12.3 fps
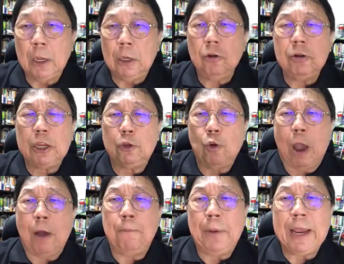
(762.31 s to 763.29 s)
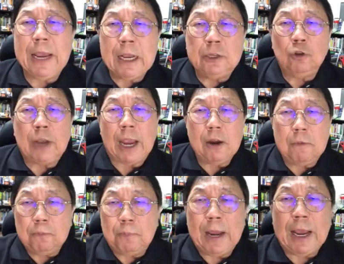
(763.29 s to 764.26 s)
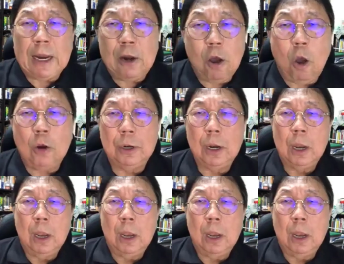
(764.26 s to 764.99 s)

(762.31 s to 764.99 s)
You need 12 players. You cannot play alone.